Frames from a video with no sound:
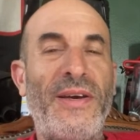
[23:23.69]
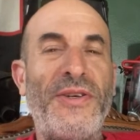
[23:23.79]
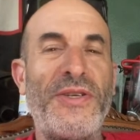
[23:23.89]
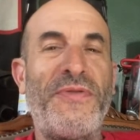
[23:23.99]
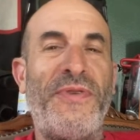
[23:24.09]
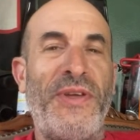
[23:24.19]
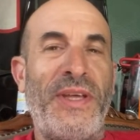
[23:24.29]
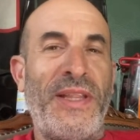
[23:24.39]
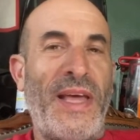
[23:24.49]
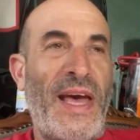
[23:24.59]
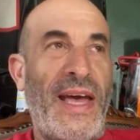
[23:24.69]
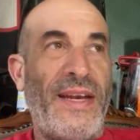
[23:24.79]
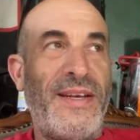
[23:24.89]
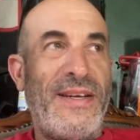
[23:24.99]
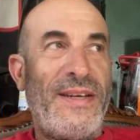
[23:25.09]
just feeling
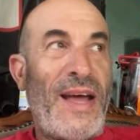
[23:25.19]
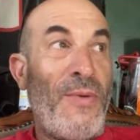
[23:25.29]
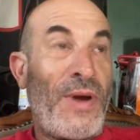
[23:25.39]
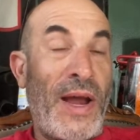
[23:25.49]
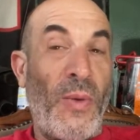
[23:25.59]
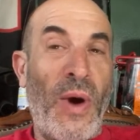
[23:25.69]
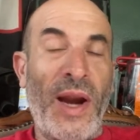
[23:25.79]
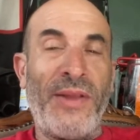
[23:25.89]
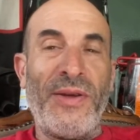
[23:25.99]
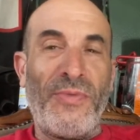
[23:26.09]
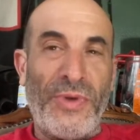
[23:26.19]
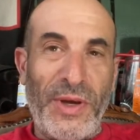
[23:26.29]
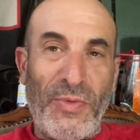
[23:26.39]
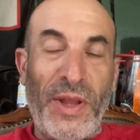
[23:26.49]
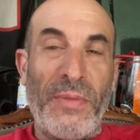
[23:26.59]
that I kind of wanted to really
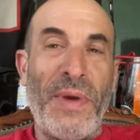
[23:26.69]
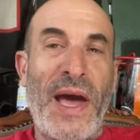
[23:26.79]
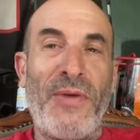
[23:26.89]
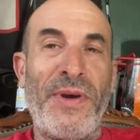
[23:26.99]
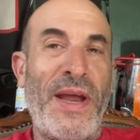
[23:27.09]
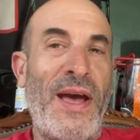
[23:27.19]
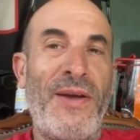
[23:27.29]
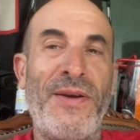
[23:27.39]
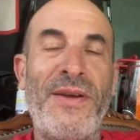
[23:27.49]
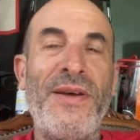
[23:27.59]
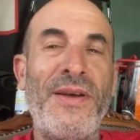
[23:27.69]
run the battery down.